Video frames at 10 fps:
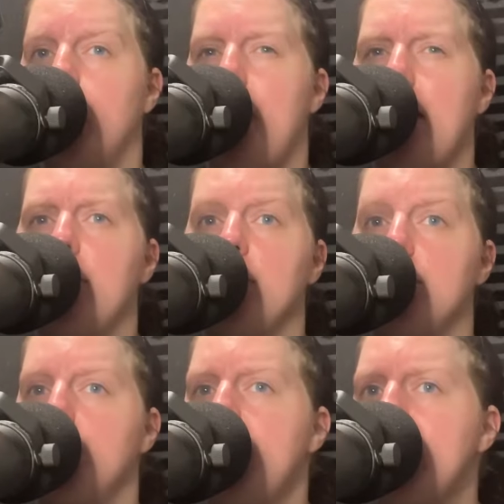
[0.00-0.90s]
matter of
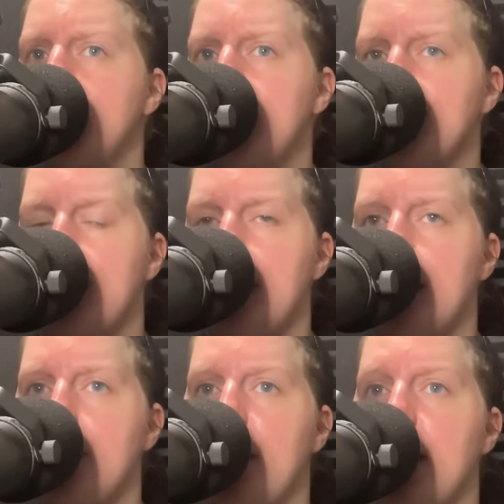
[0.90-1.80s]
joy to me said
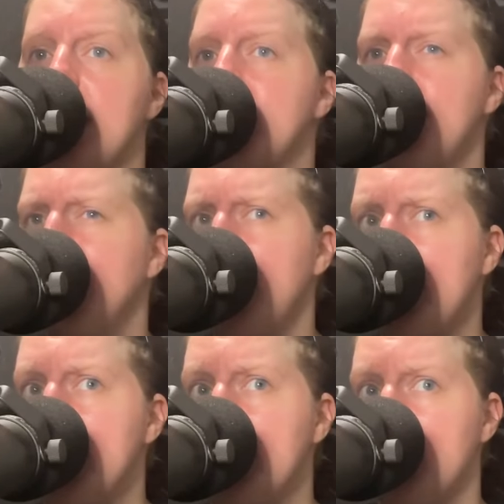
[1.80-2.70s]
emma and a very
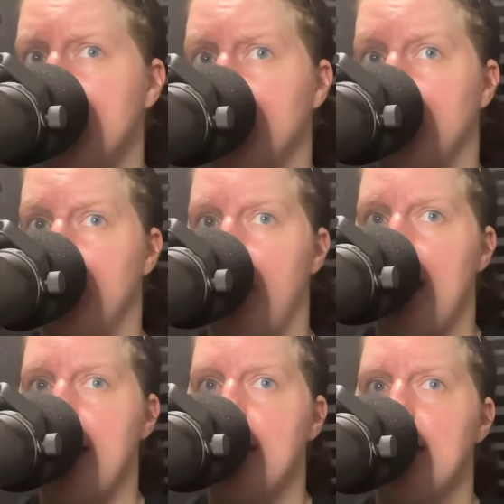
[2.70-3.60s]
considerable
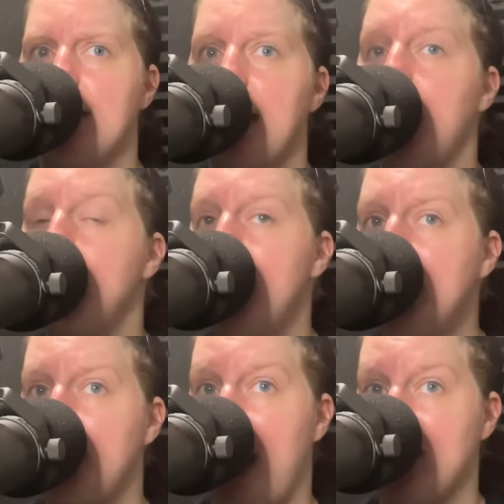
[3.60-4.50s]
one that i made
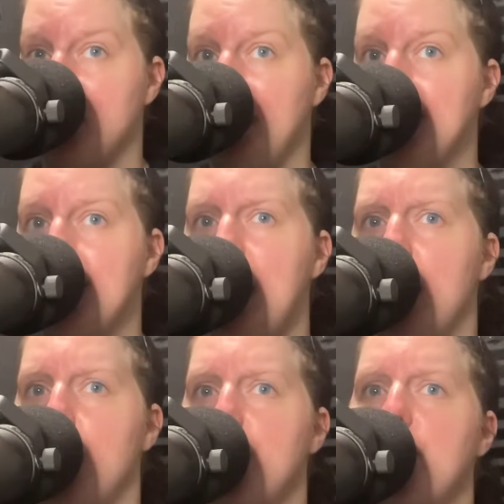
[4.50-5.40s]
the match
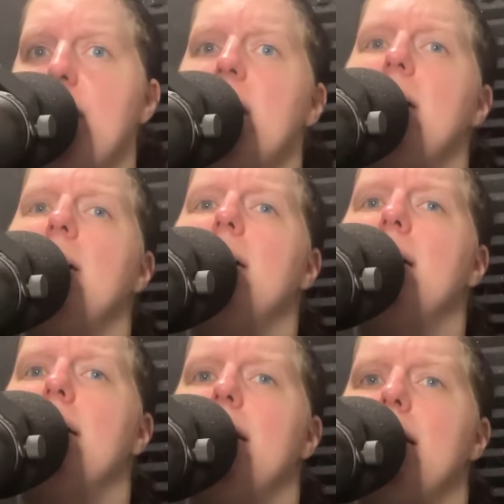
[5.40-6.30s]
myself match
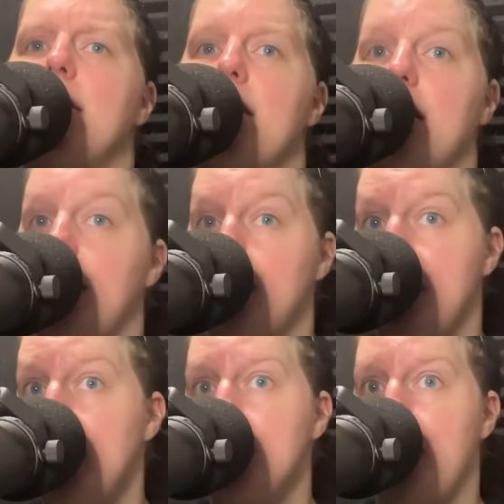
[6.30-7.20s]
myself I
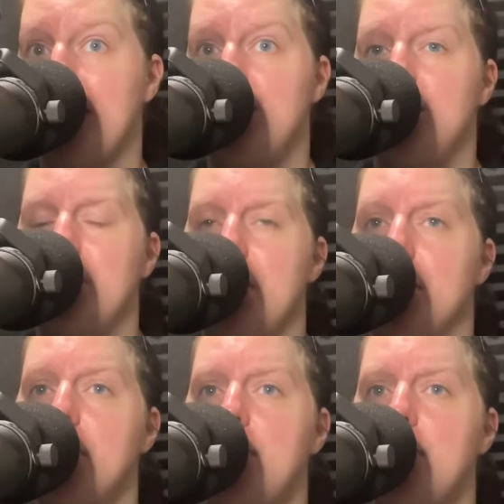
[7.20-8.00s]
made the match, you know,